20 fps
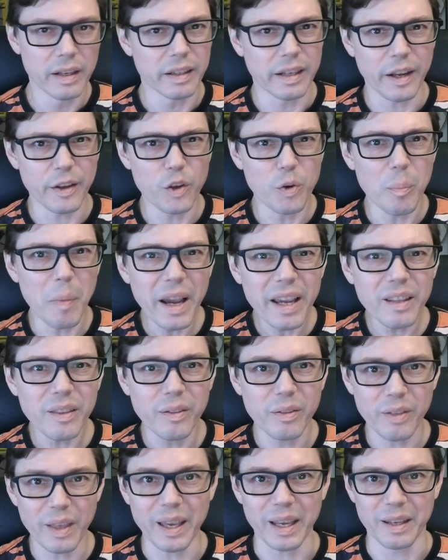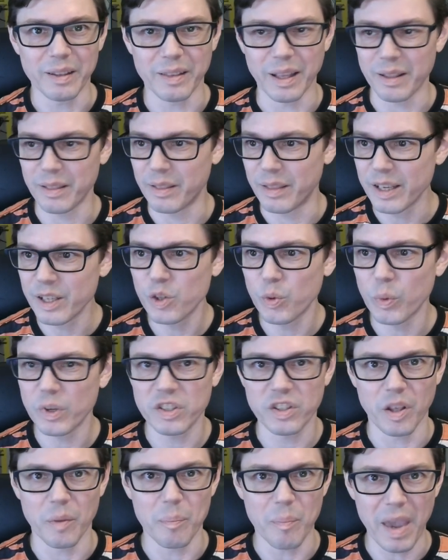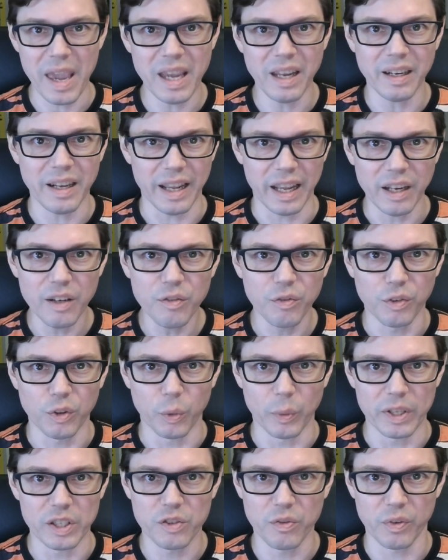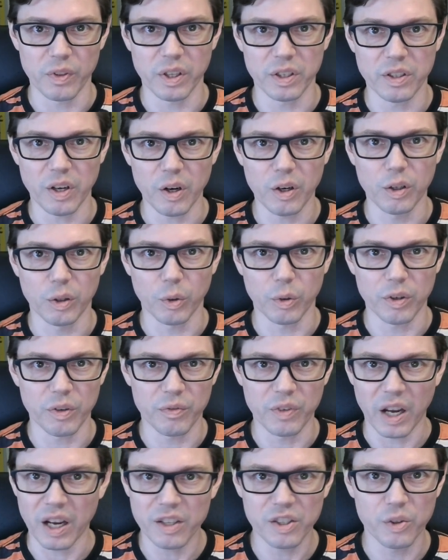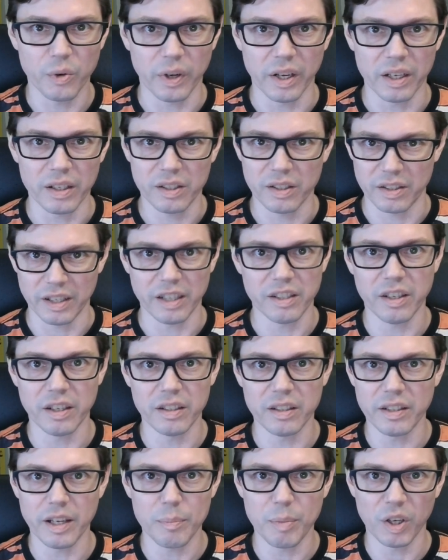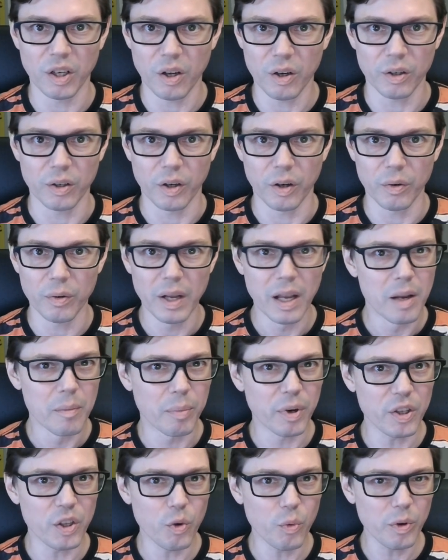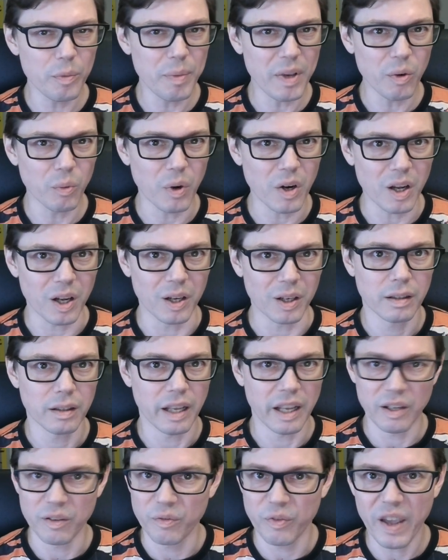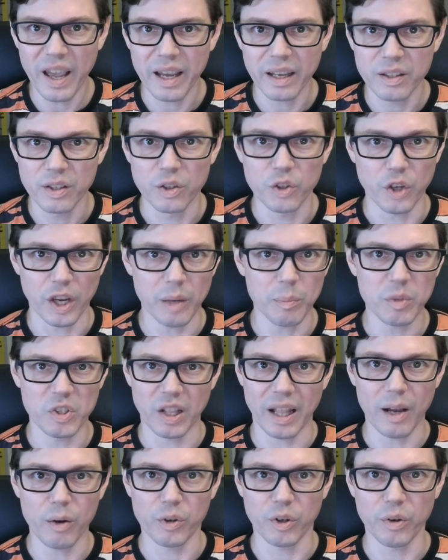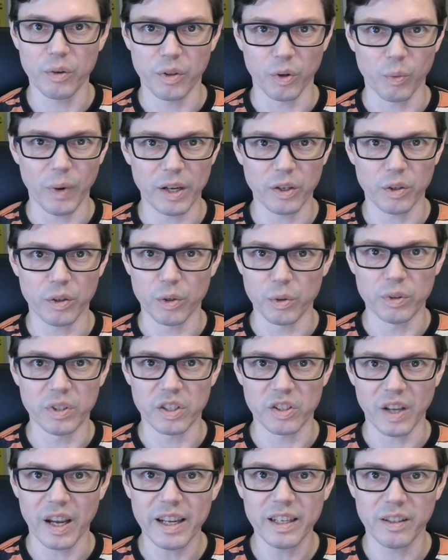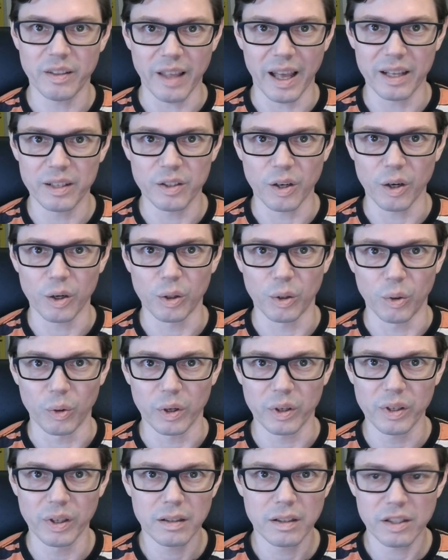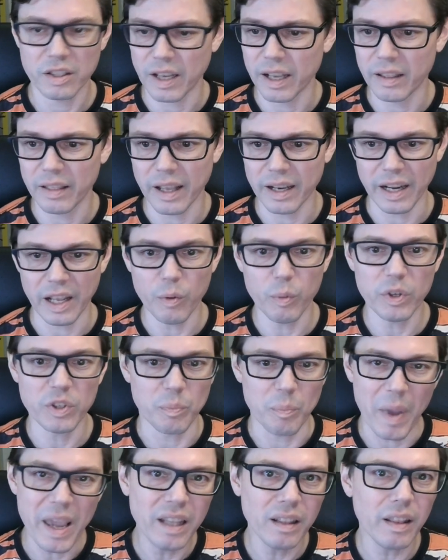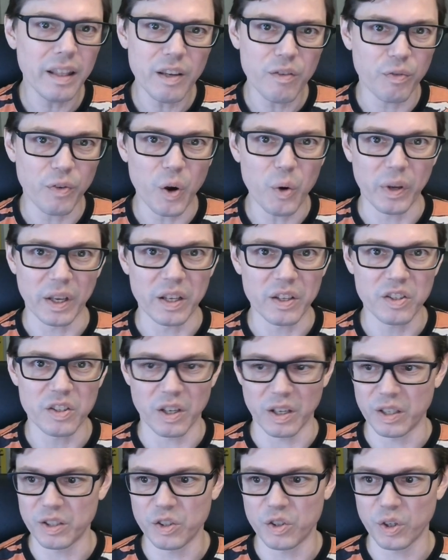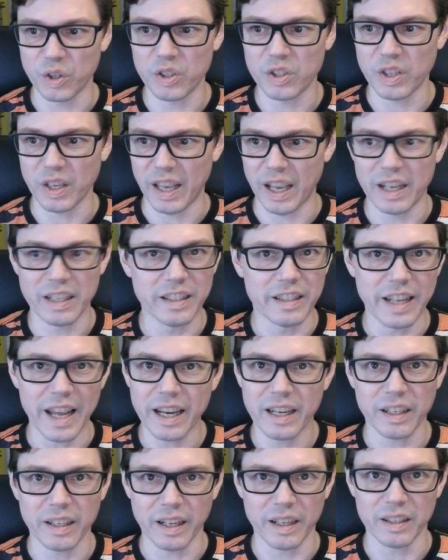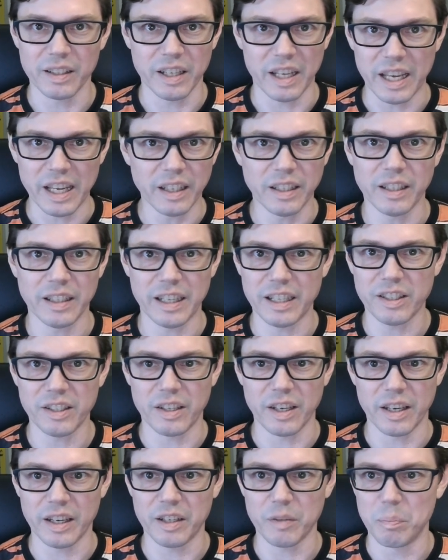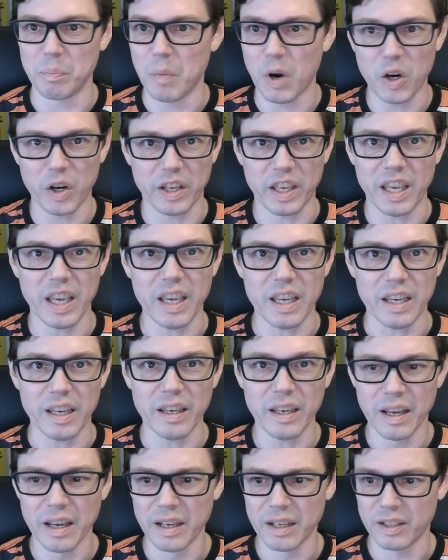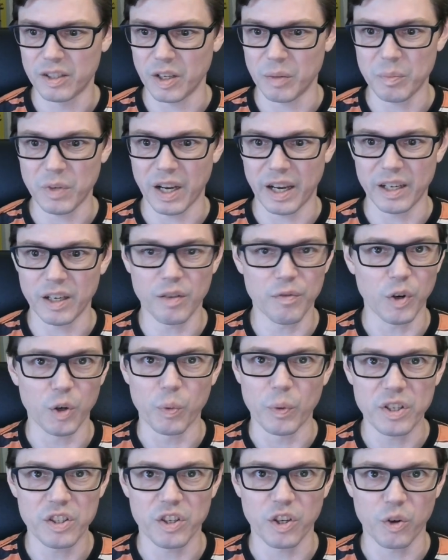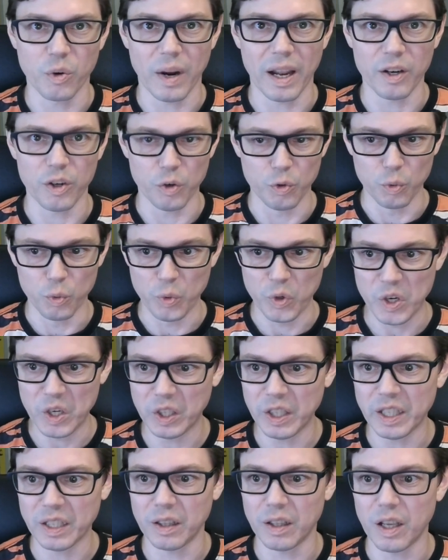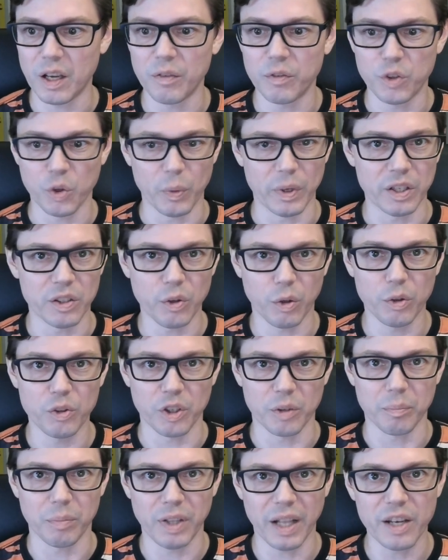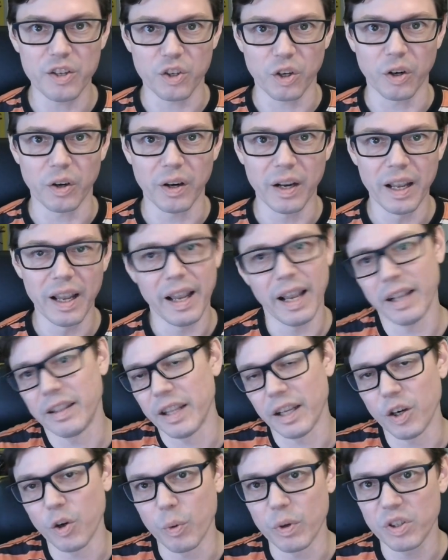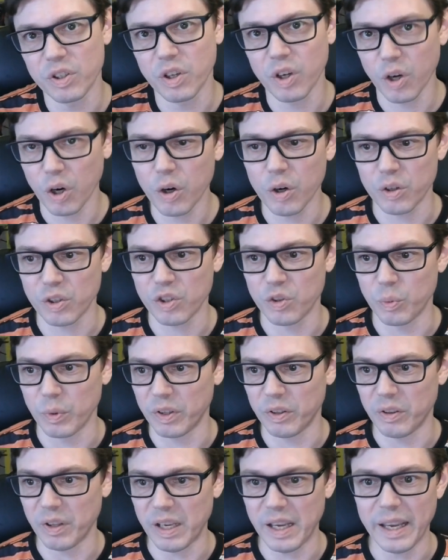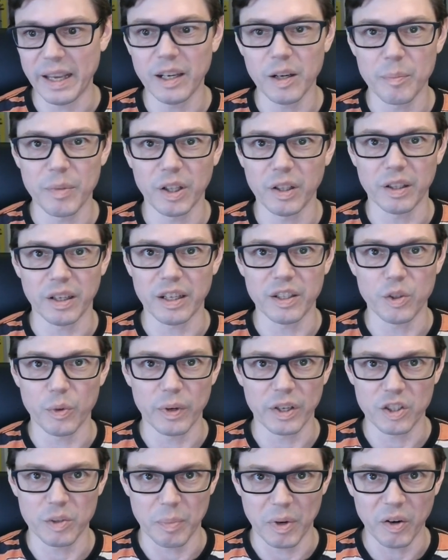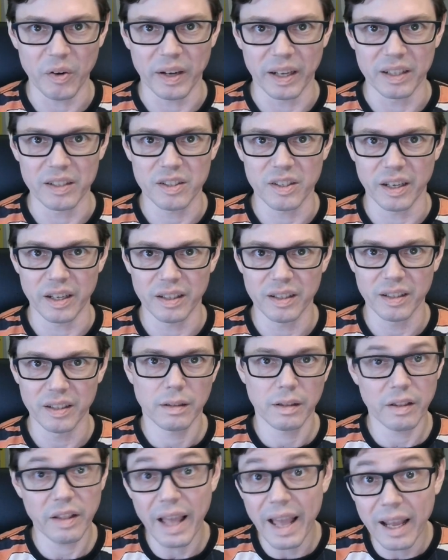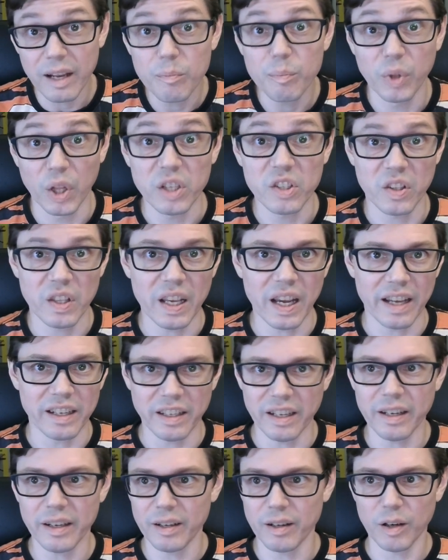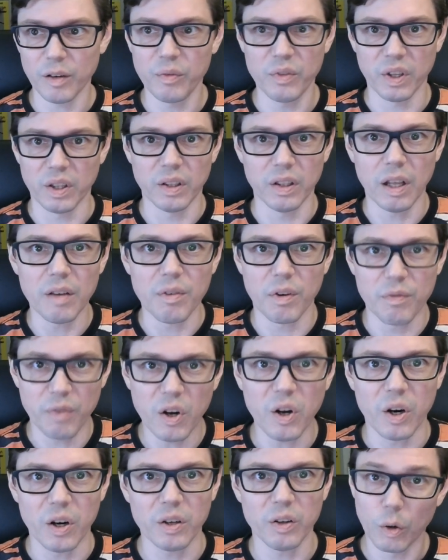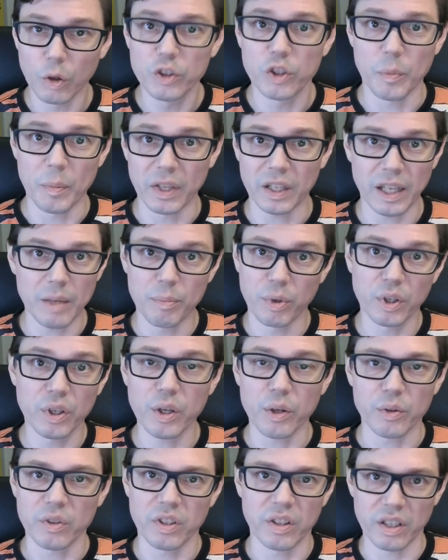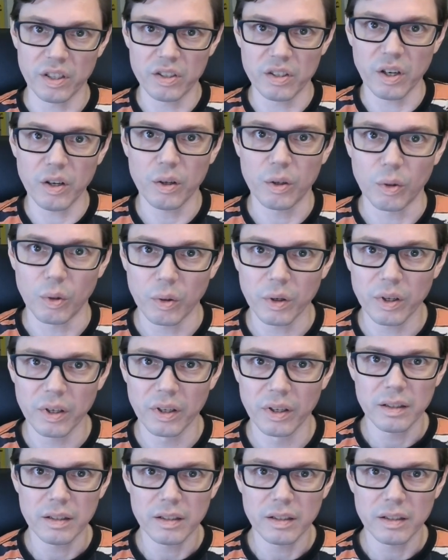Now you might think that this was the main influence for the Darklord of Ghastria, Stezen de Palarno, but you would be wrong. In fact, James Lowder, the writer who designed that Darklord, said that he was mainly focused on just a decadent, hedonistic marquis, some kind of aristocrat who really loved to indulge in pleasure, and then who was cursed with the inability to experience it. That, plus the idea of the love of art, ultimately produced this Darklord.